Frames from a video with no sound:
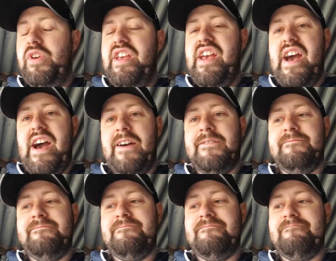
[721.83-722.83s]
yeah,
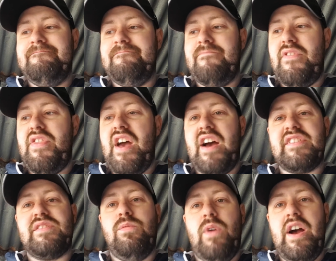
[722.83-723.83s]

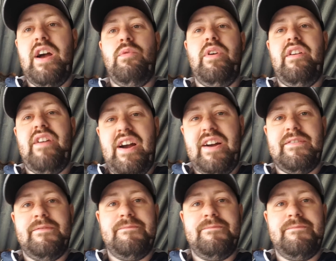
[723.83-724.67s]
that's where we're at.